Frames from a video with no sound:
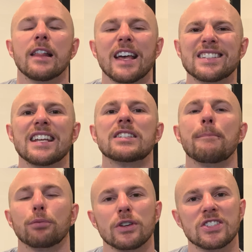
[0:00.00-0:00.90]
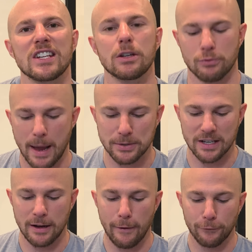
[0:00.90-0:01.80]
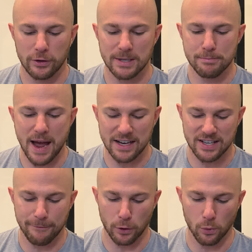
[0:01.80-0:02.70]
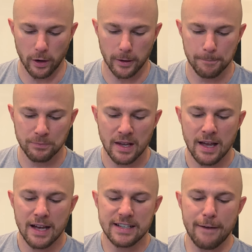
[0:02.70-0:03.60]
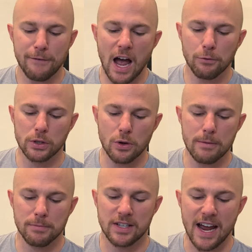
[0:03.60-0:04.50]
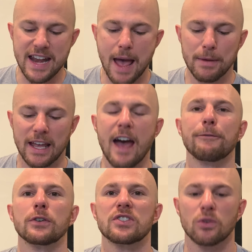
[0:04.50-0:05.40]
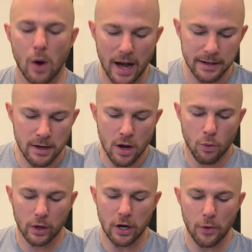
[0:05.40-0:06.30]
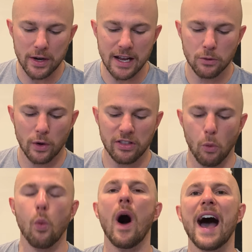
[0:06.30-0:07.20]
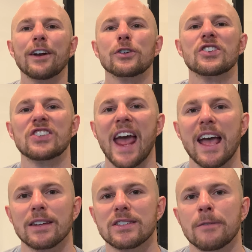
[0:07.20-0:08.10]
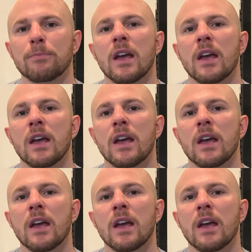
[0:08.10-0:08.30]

and let's get some pristine reps in here for some max effort work. Day 5, we're doing dynamic effort squat. We're going in with a wider stance.